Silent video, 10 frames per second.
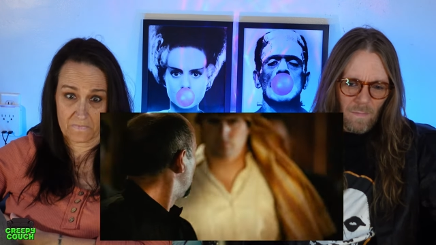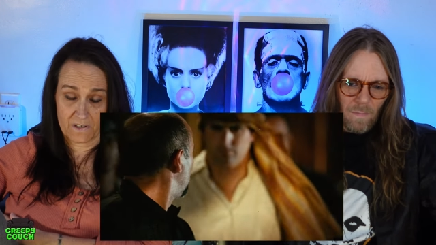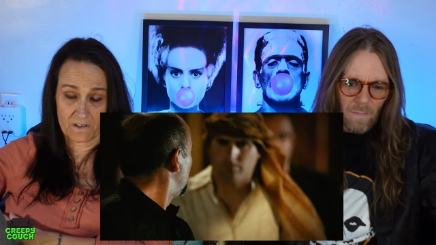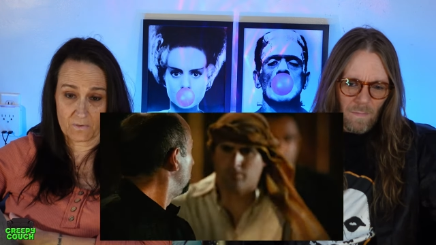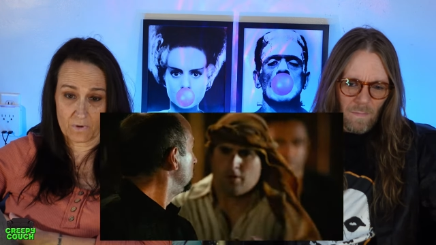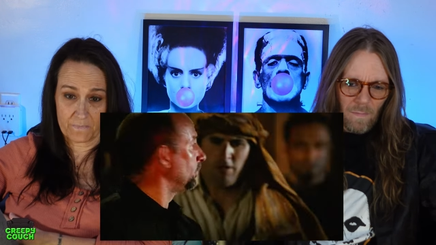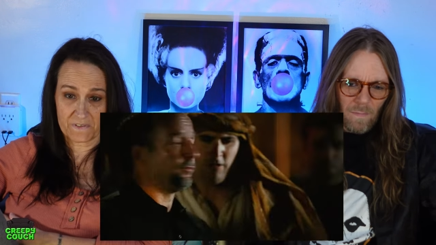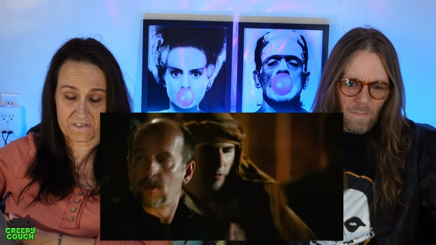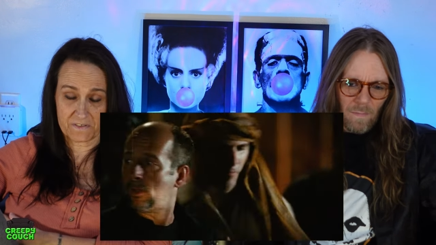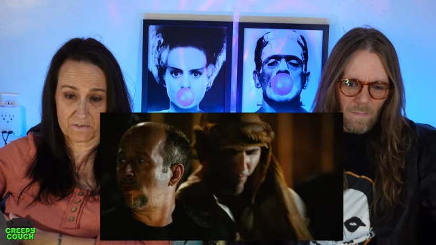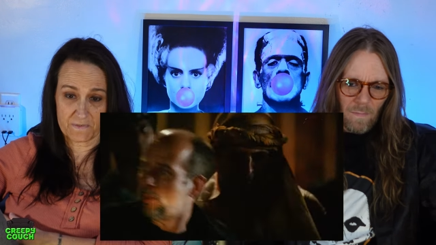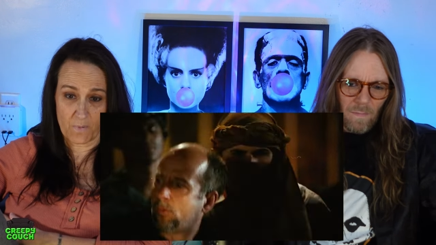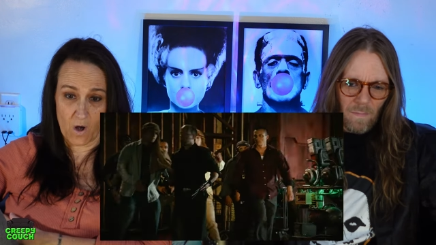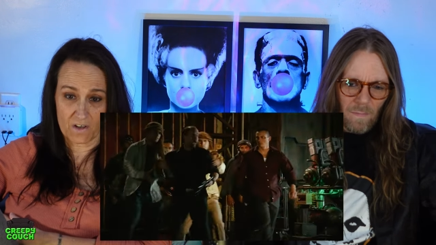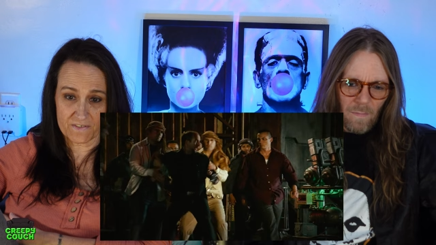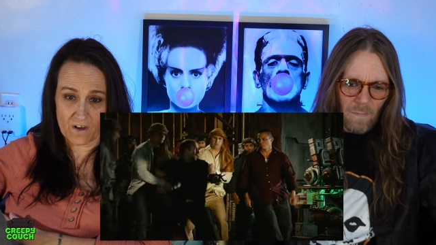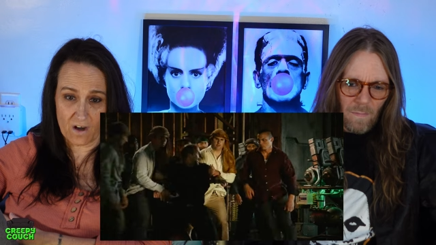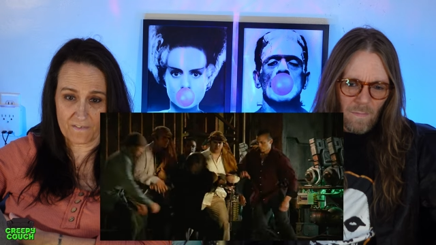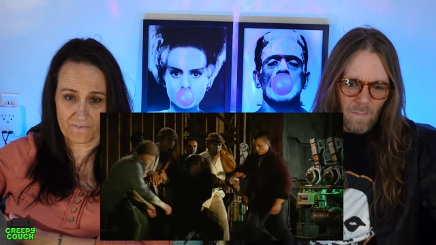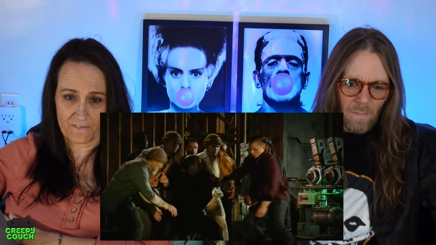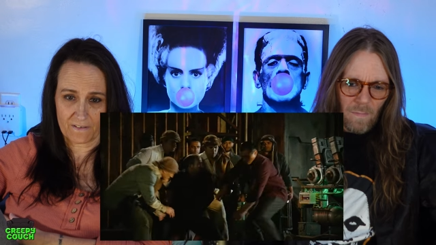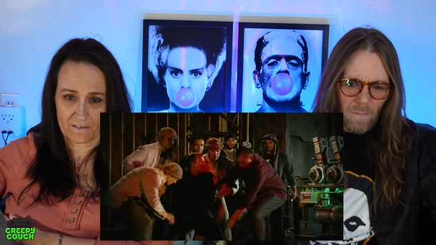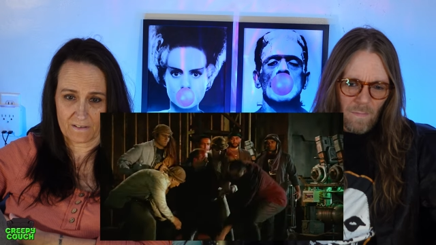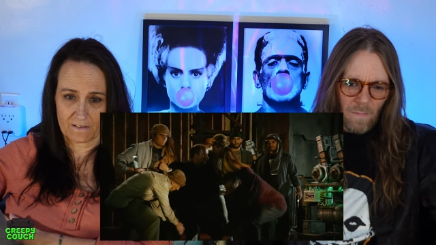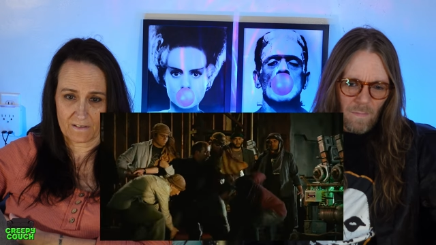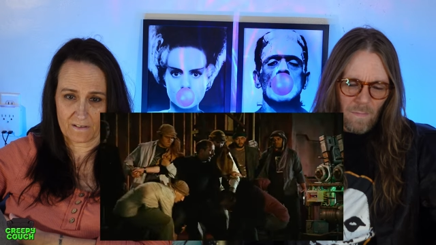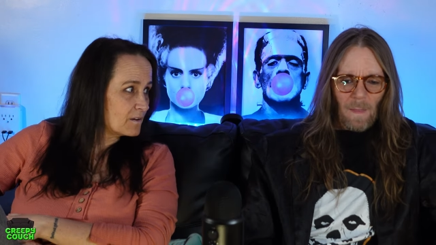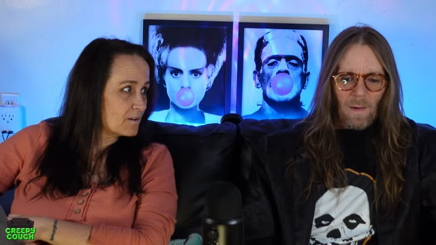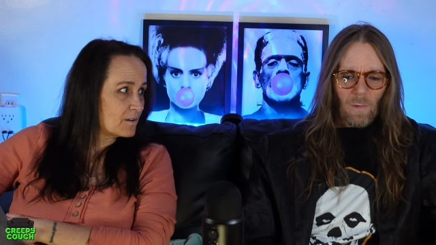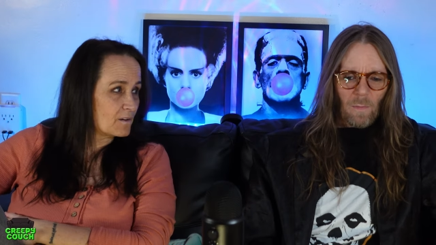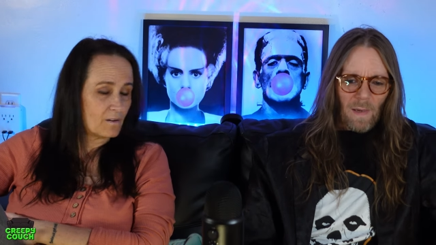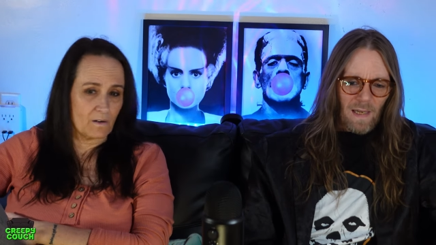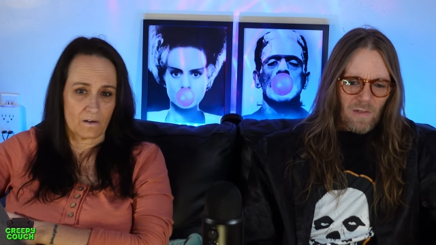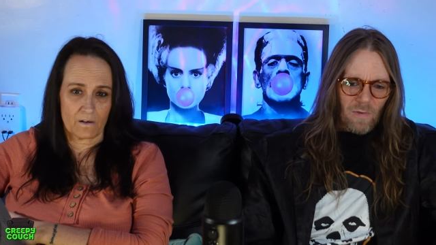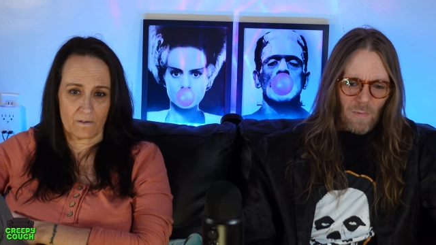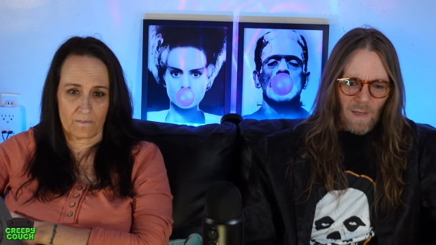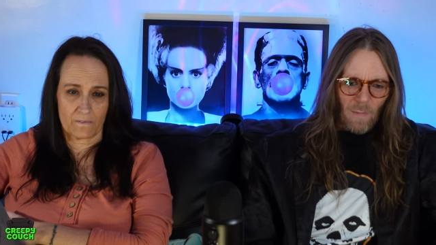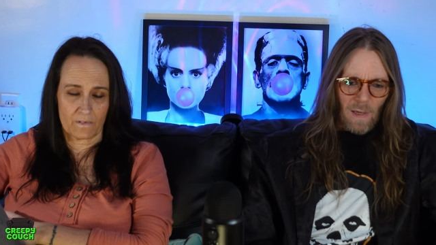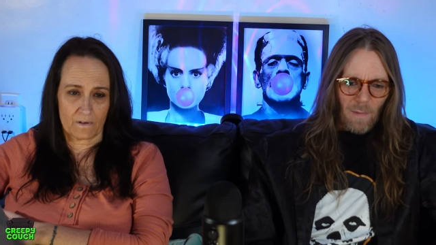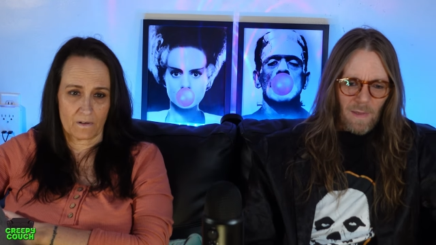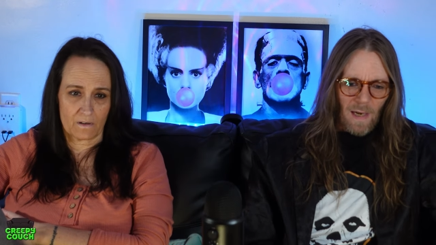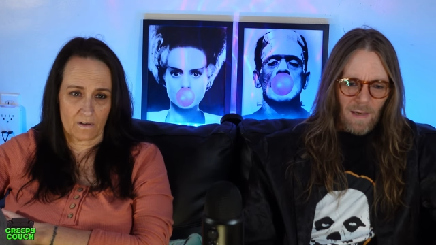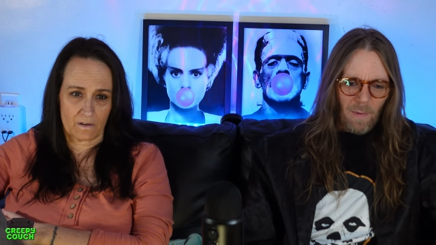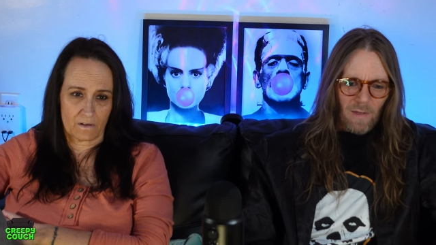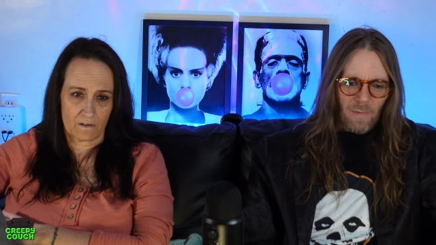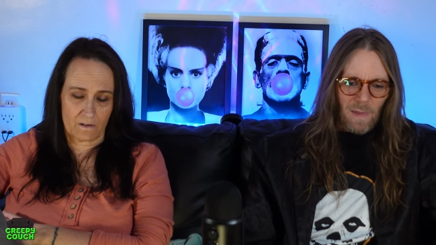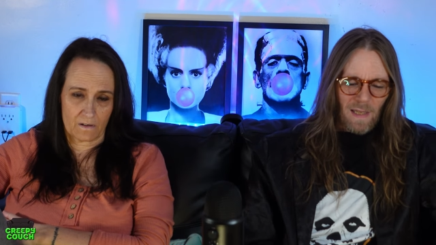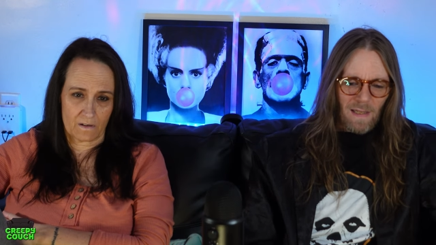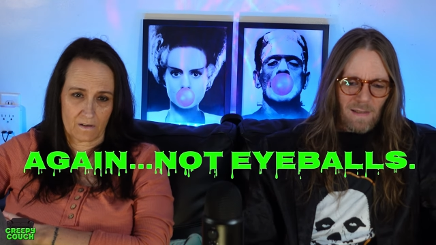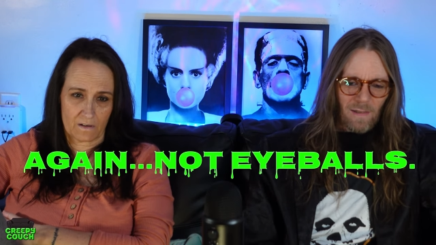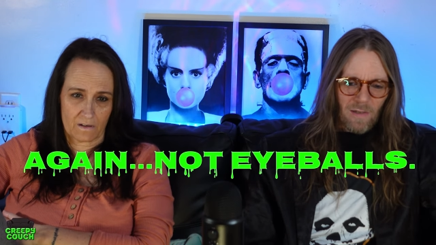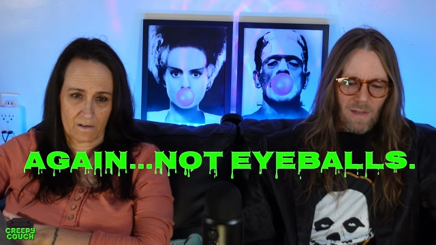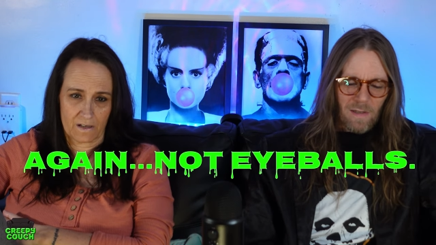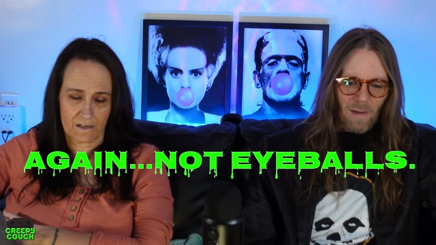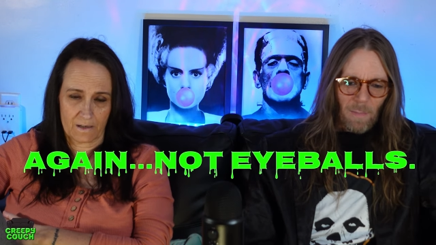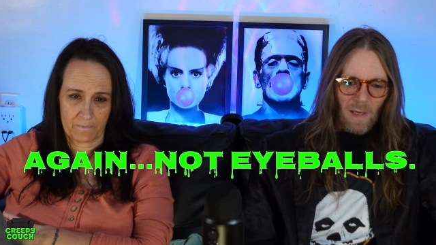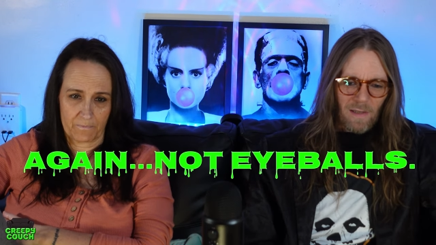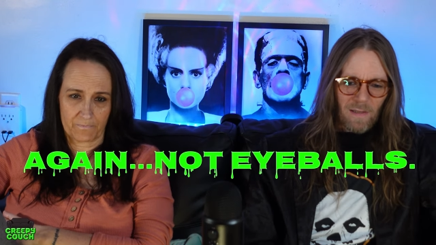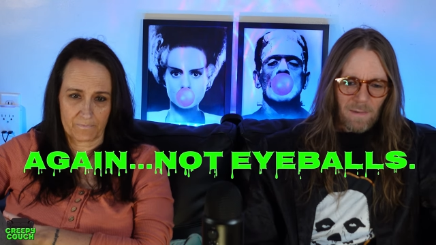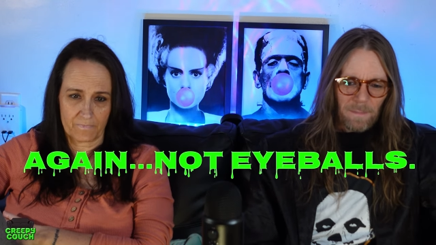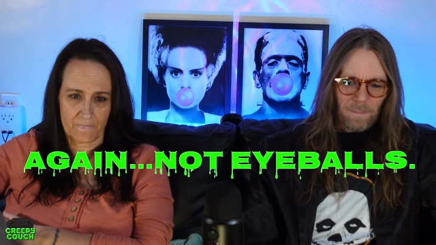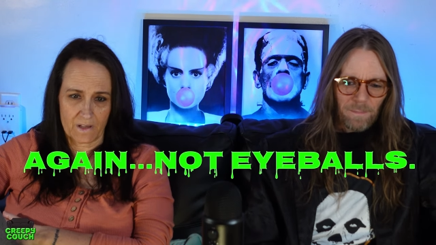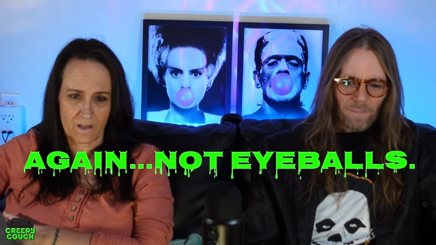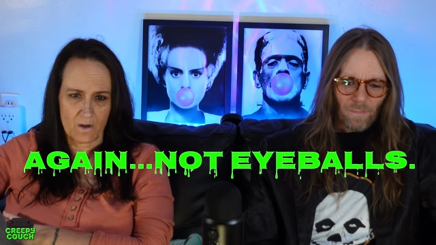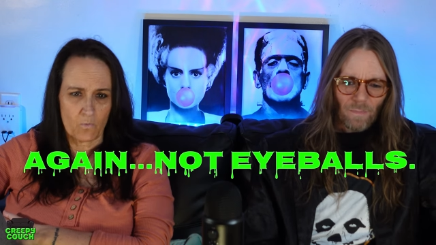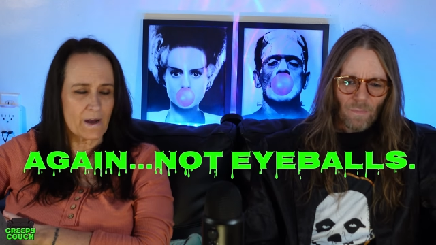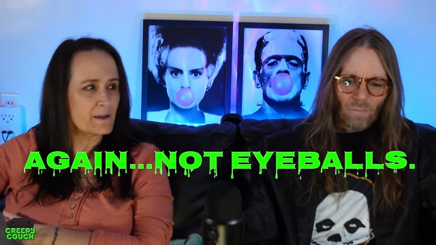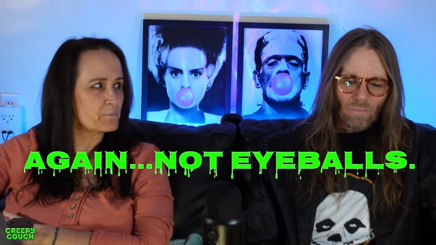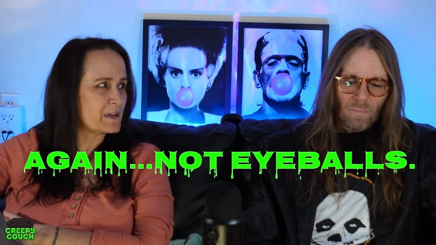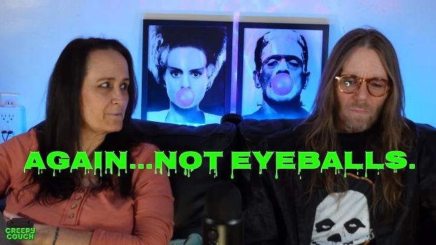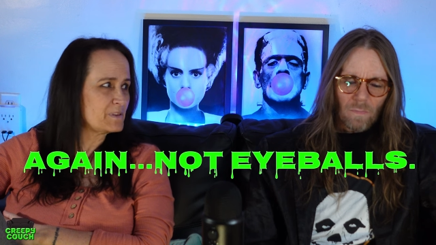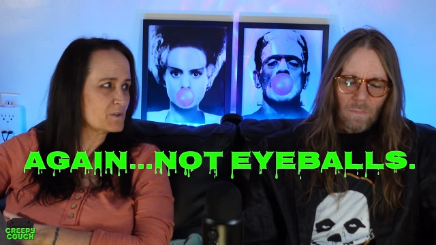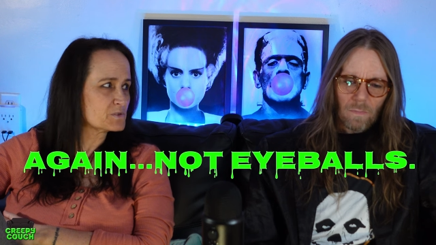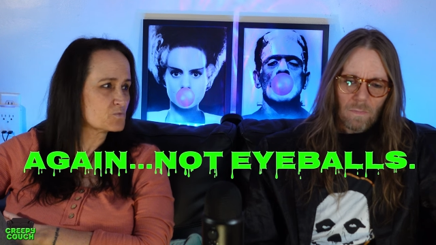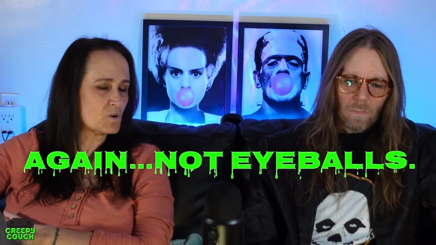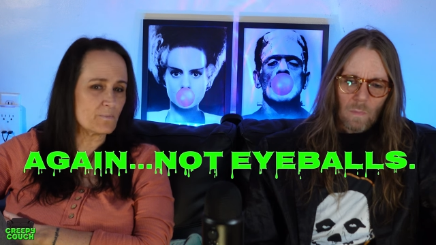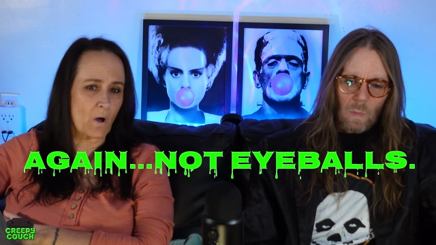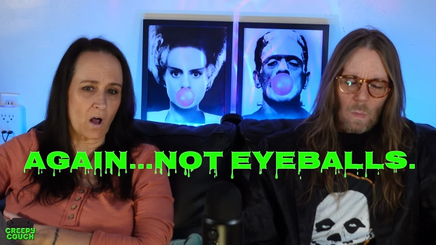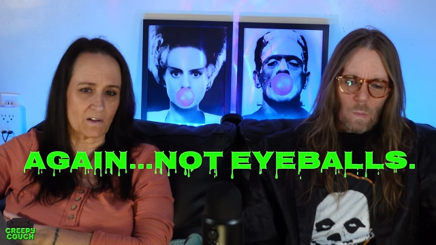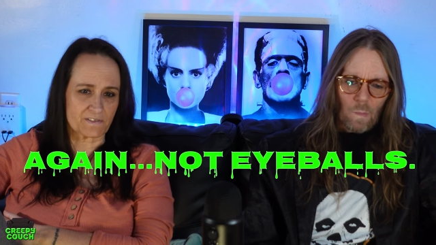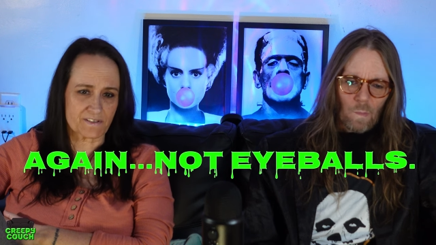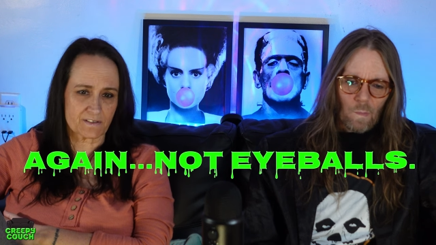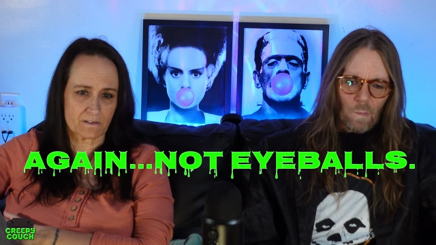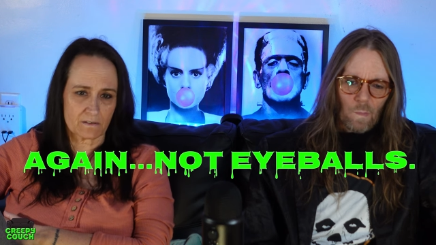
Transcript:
Speaker 1: They're gonna rip this dude's balls off?
Speaker 2: They won't match really well with the eyeballs, will they? Just because they're balls?
Speaker 1: Wait, maybe those were balls.